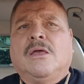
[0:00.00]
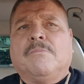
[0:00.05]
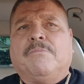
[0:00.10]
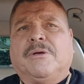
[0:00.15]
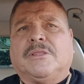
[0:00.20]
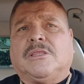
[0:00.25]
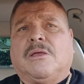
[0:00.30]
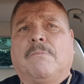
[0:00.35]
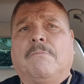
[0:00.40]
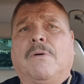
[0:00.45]

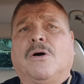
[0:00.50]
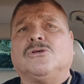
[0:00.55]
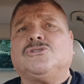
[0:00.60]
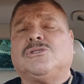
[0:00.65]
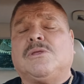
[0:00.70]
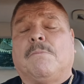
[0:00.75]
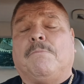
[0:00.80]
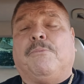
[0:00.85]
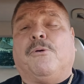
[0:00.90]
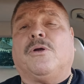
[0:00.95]
but the
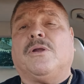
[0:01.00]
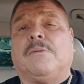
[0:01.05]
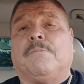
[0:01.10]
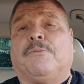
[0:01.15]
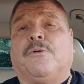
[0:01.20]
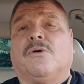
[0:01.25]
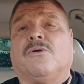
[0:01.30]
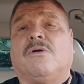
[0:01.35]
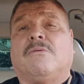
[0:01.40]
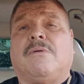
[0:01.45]
most important
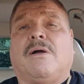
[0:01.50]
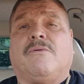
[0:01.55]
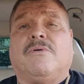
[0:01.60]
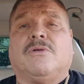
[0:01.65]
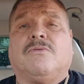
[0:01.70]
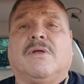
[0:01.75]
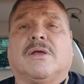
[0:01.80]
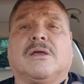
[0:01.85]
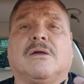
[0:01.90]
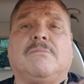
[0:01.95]
program i
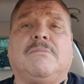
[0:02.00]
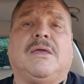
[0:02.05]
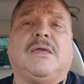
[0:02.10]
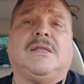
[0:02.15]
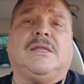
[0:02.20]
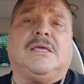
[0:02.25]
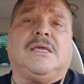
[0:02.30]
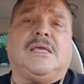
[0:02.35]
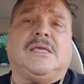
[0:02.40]
would recommend